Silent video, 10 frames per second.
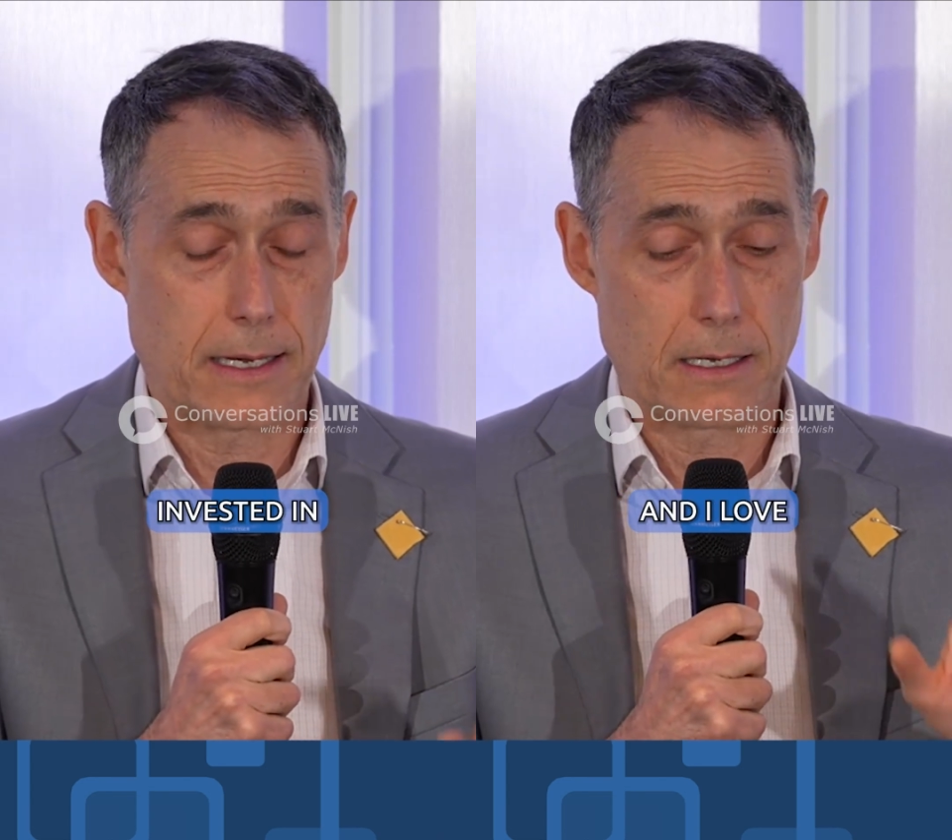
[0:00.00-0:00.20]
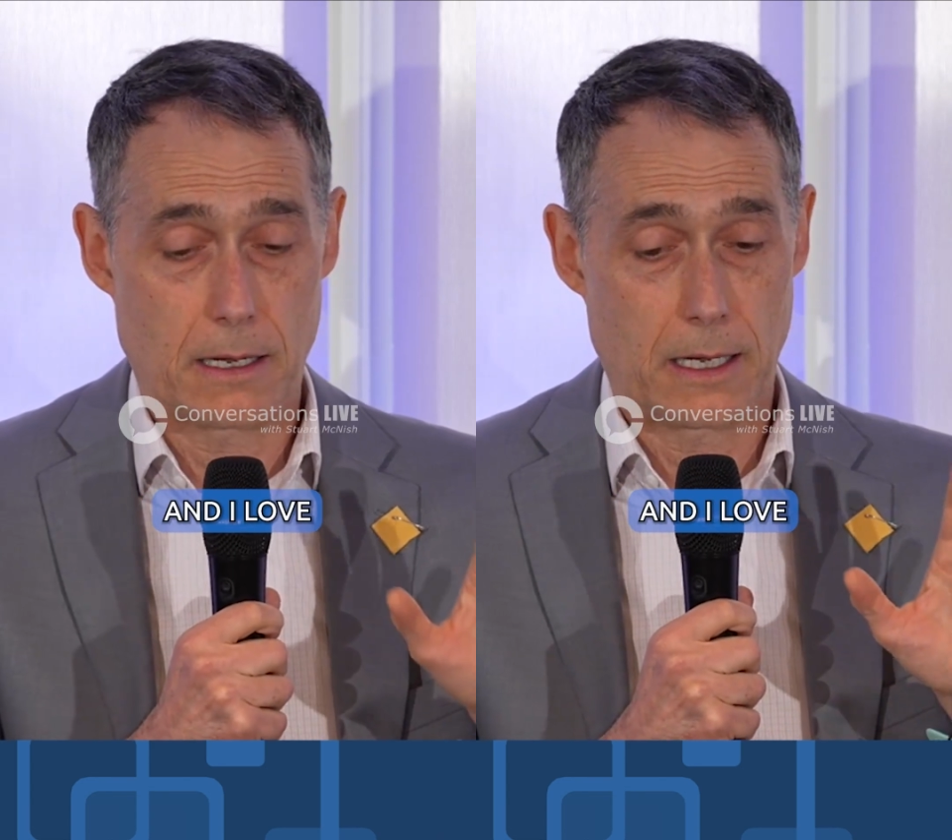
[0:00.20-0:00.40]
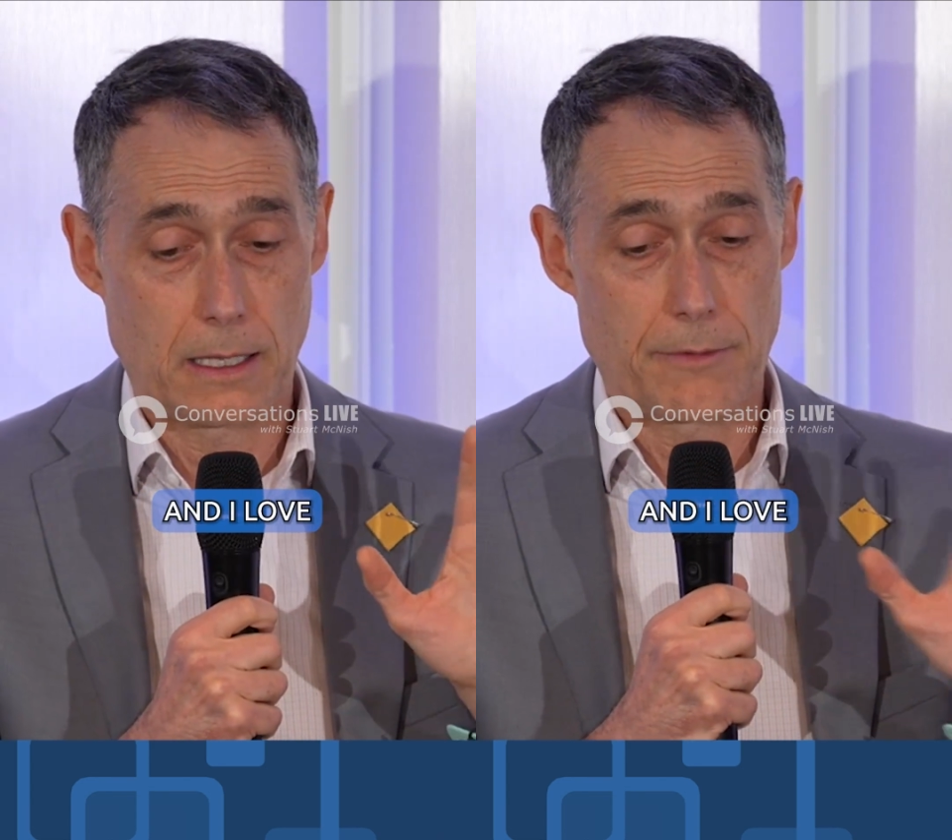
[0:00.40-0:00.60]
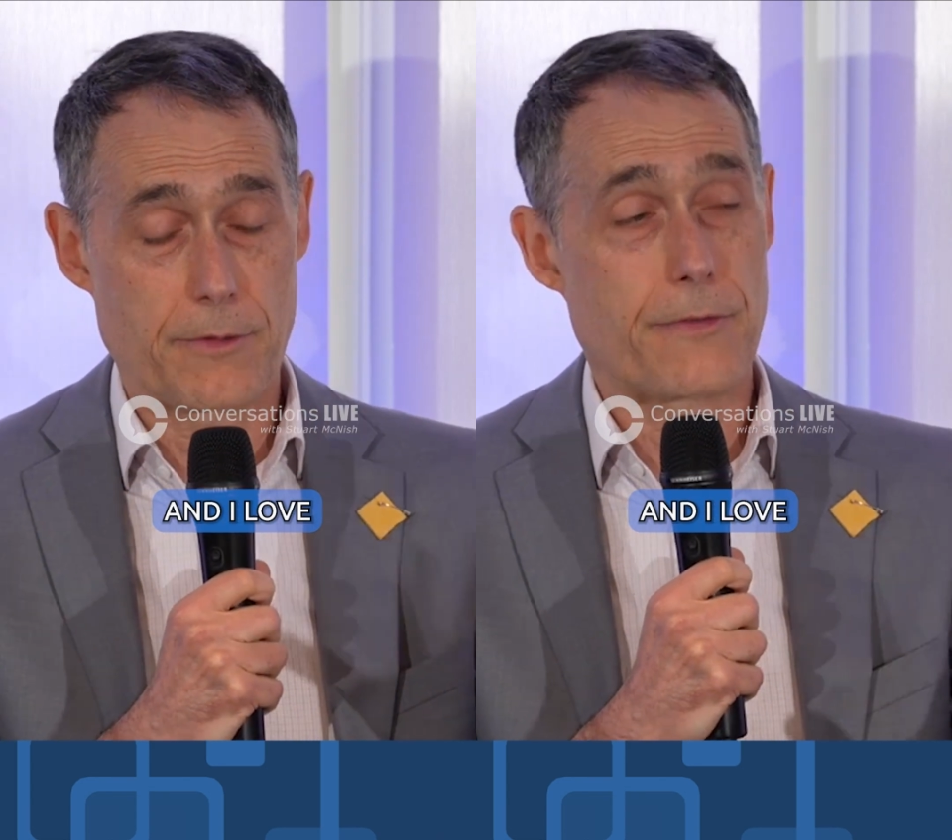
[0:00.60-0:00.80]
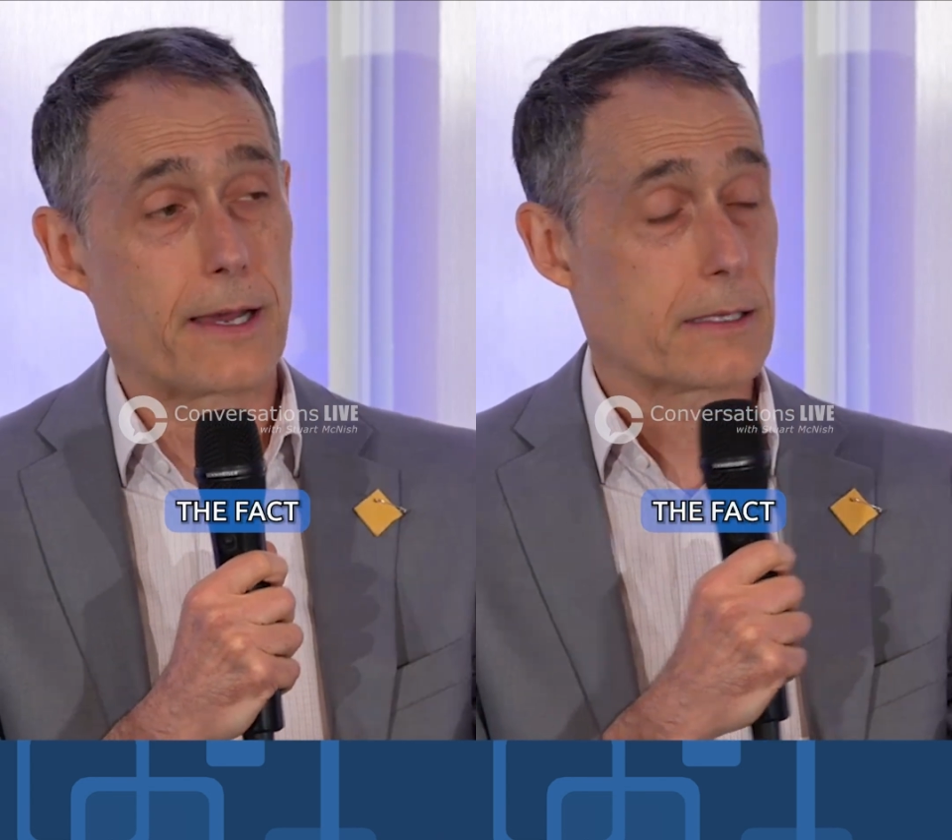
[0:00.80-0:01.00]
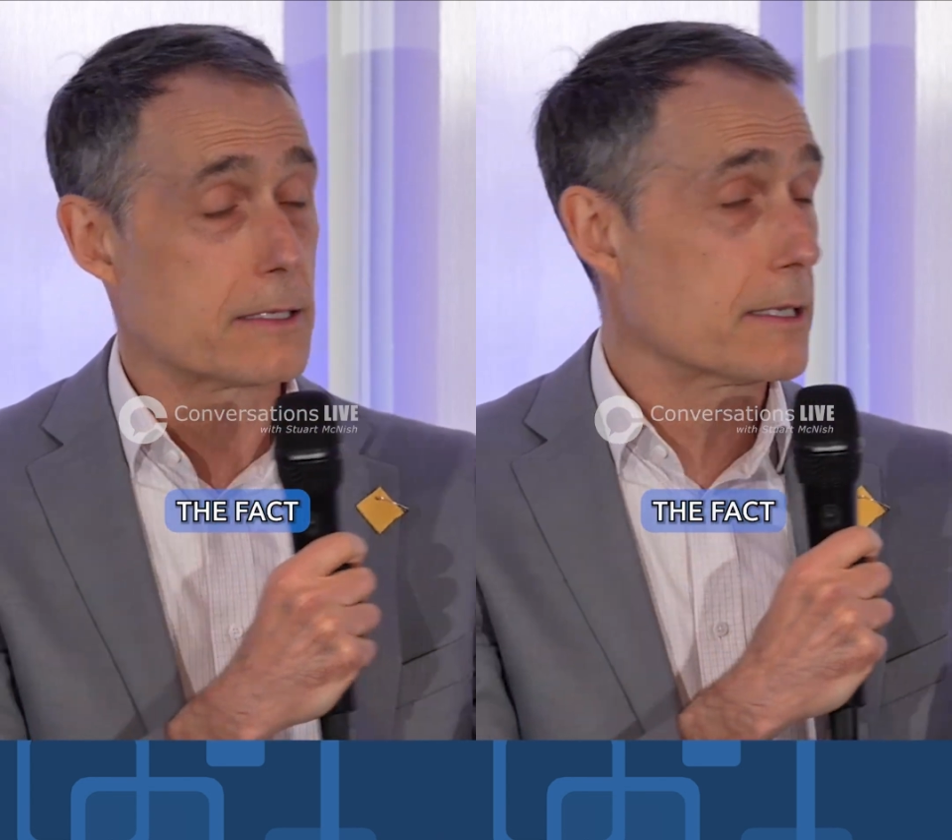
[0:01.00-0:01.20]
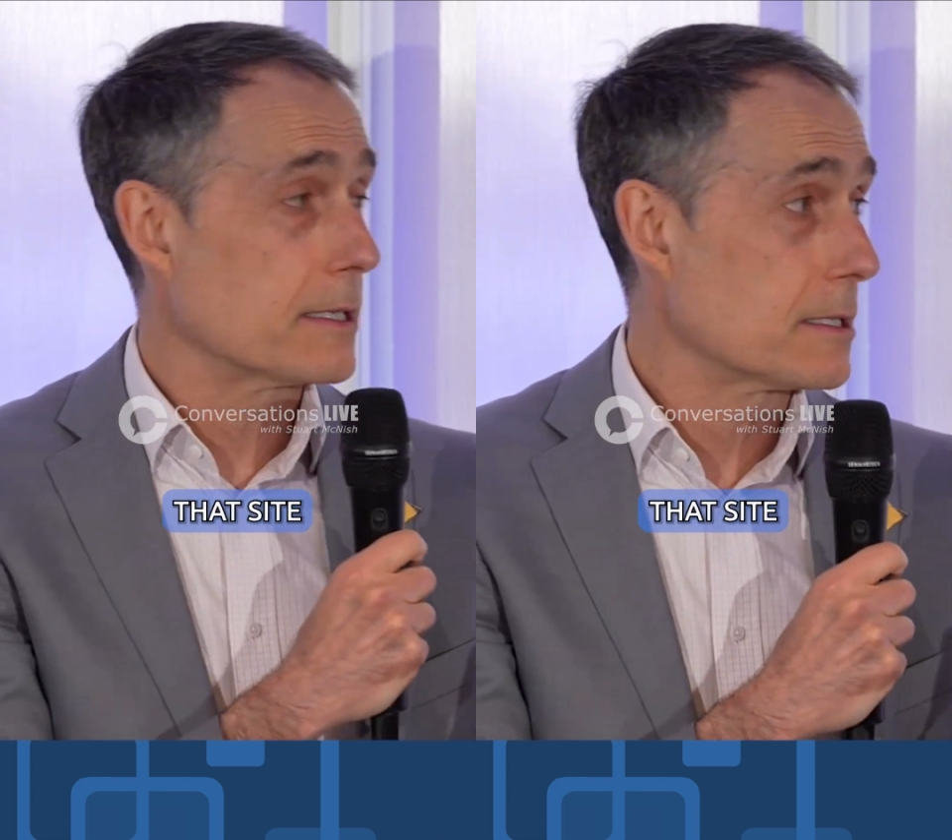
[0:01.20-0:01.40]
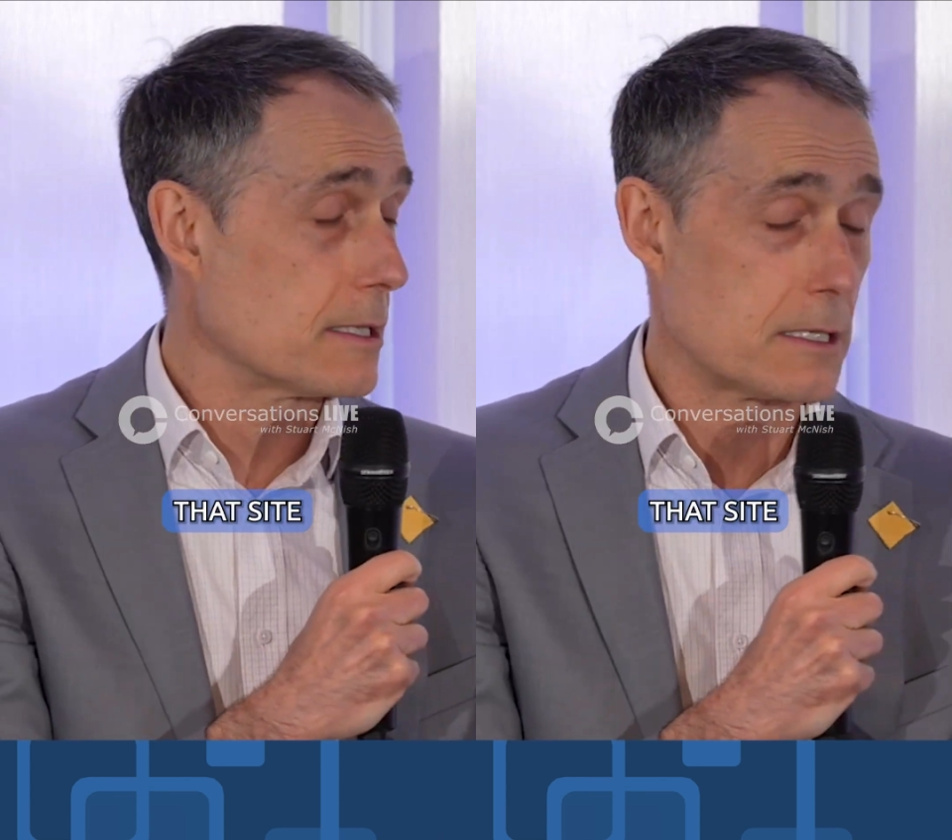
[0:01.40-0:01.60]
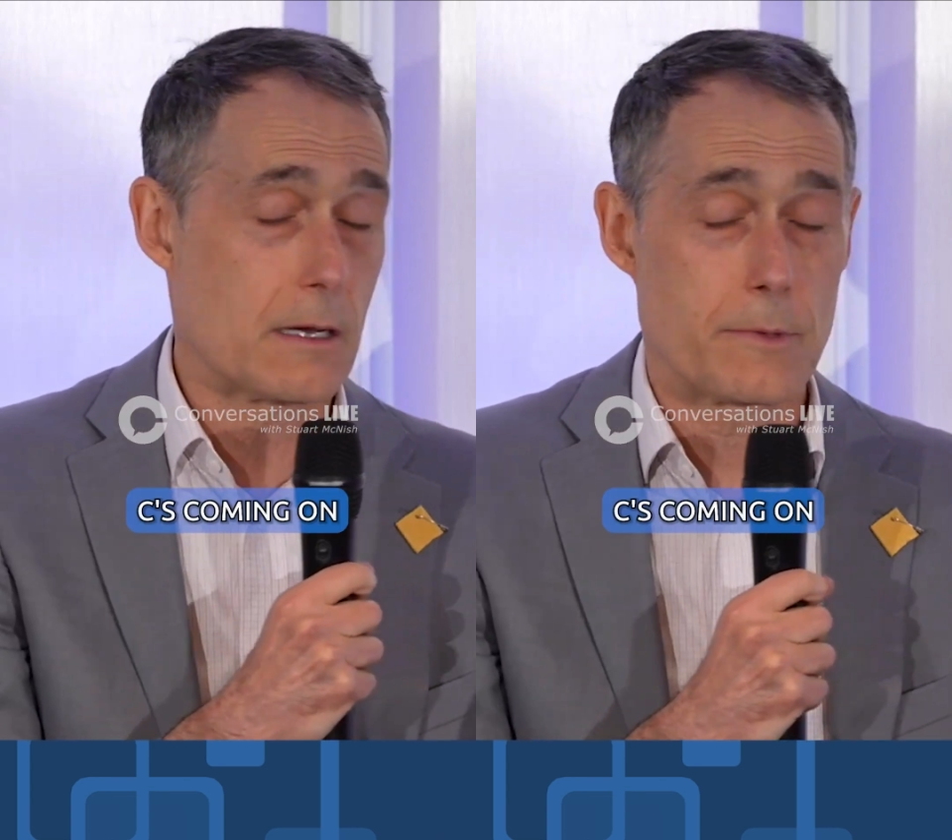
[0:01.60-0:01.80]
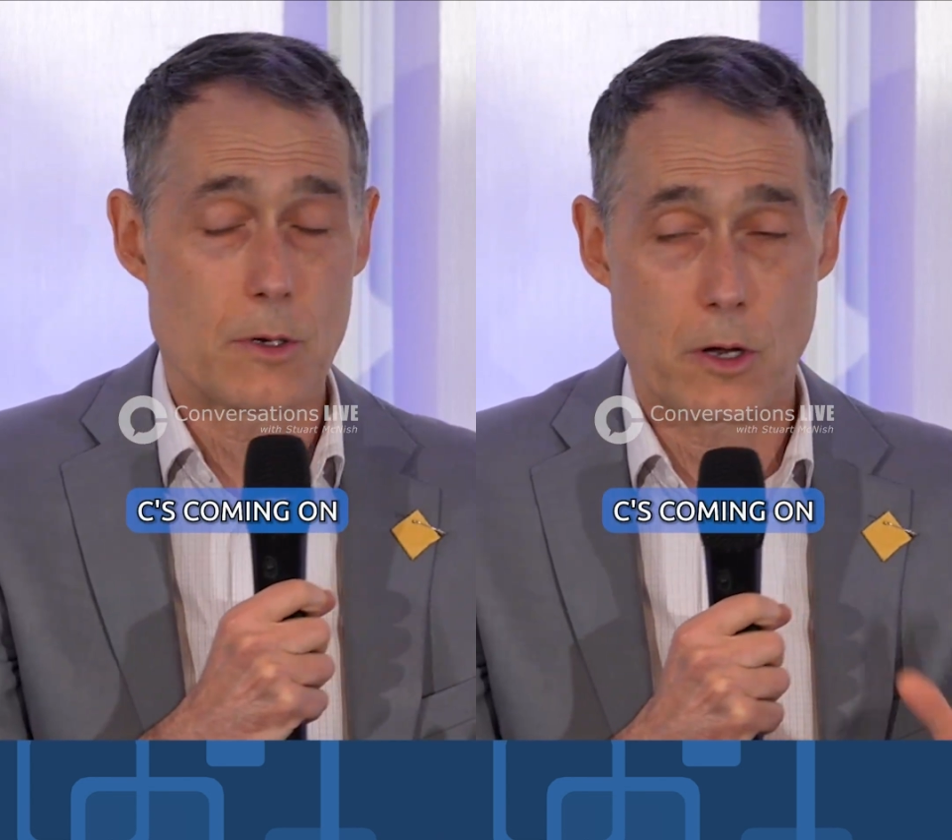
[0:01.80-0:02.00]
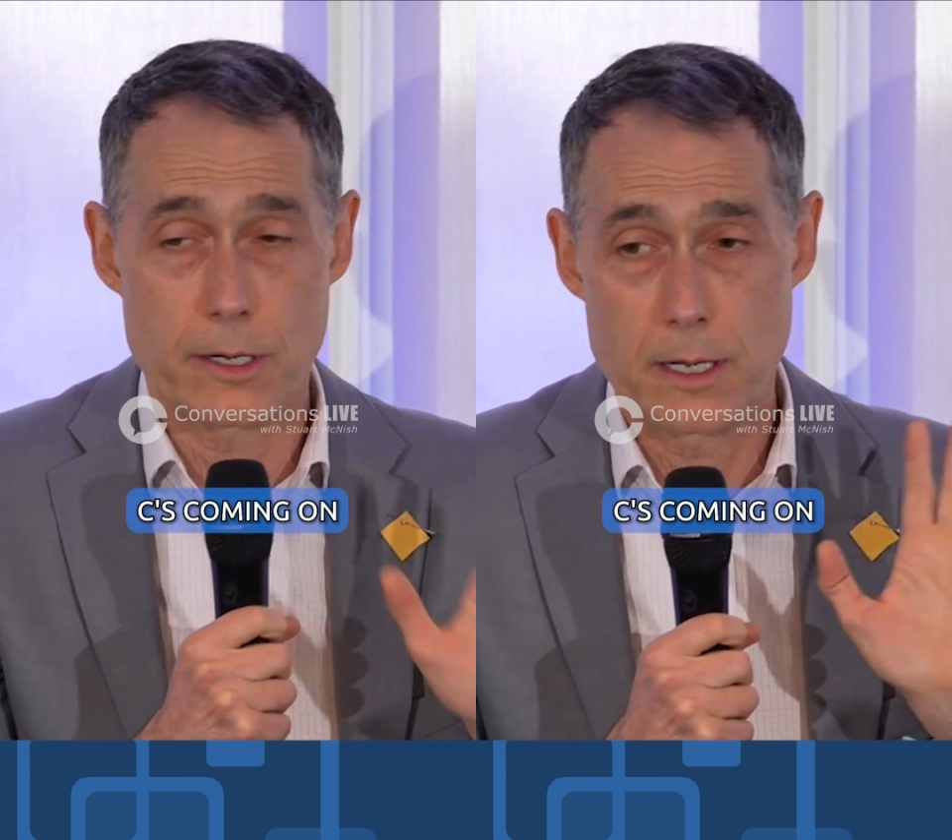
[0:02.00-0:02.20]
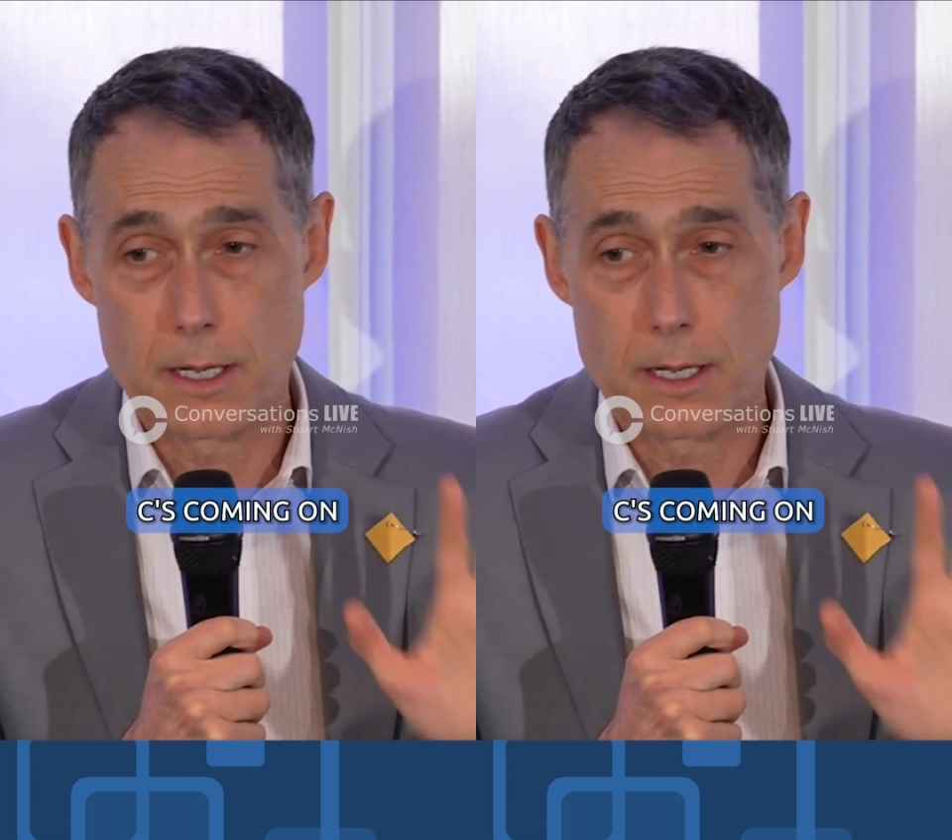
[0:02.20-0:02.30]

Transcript: and I love the fact that Site C is coming on.